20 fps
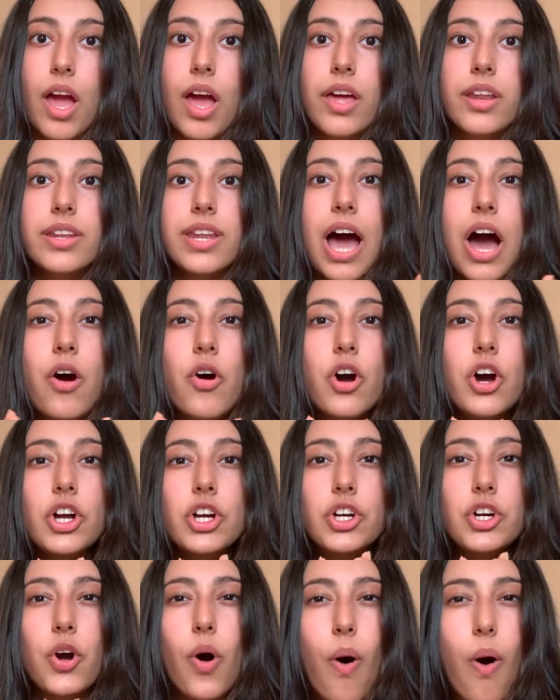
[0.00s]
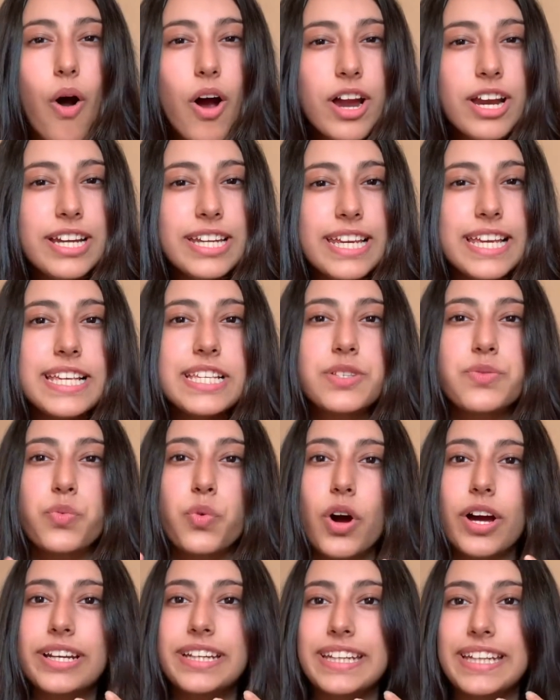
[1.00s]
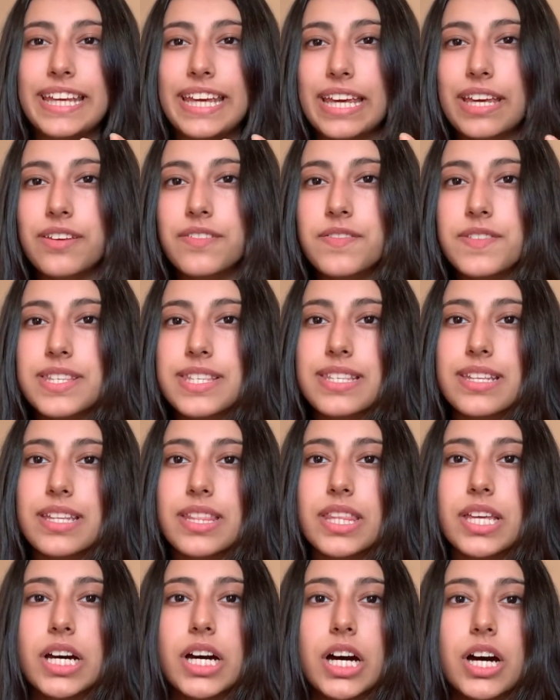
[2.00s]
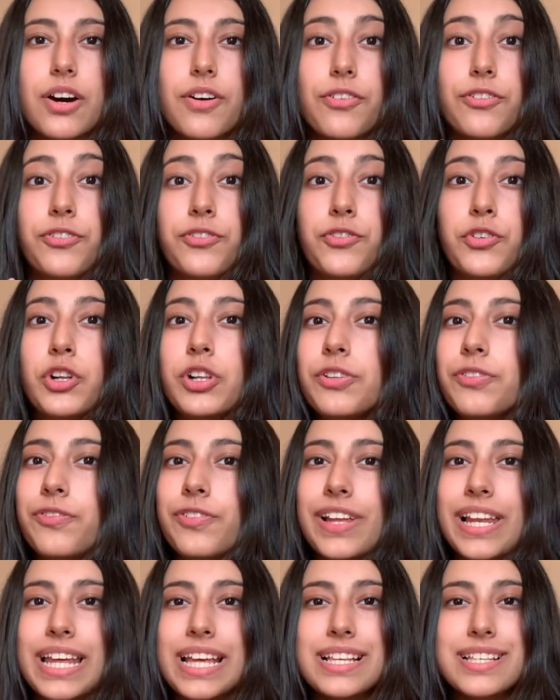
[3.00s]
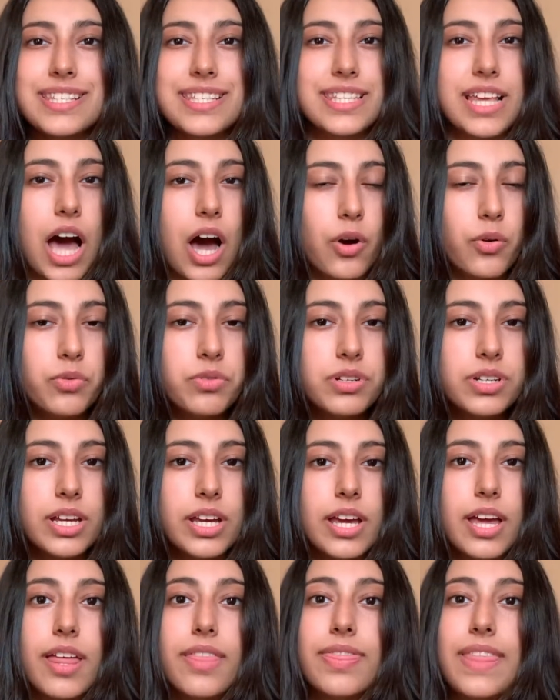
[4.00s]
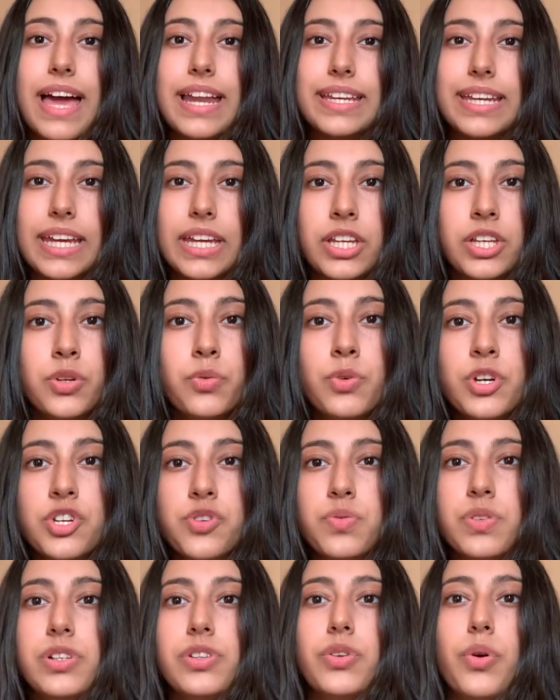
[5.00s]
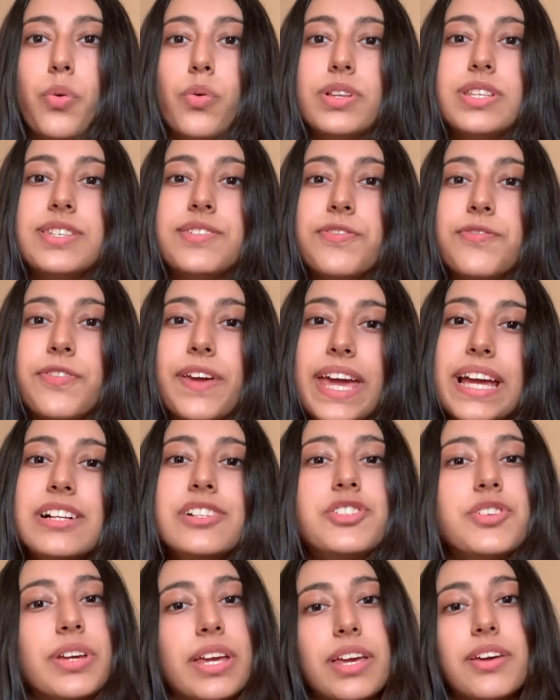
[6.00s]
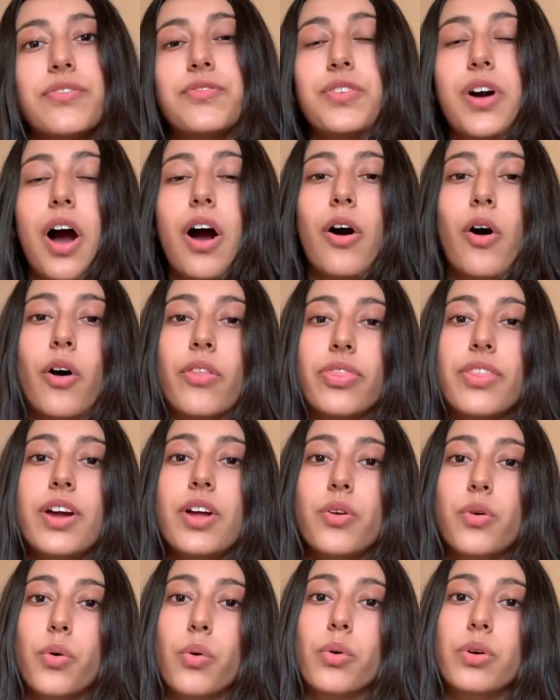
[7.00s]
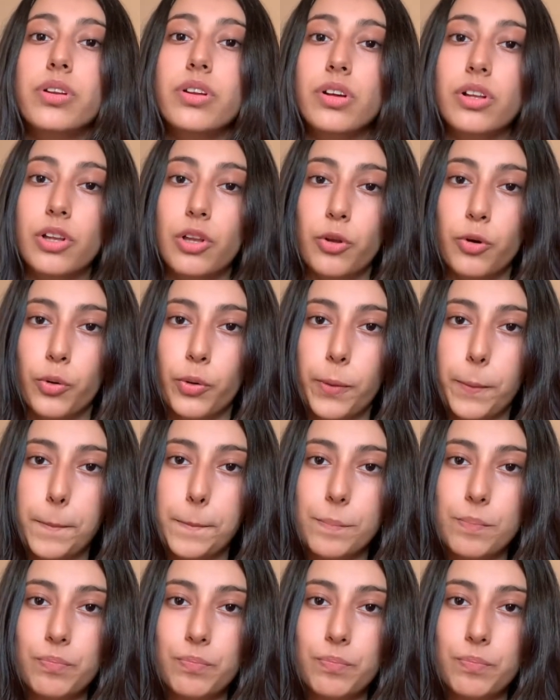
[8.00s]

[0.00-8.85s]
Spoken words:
Now a chord is what gives the fulfilling sound that individual notes fail to give on their own alone.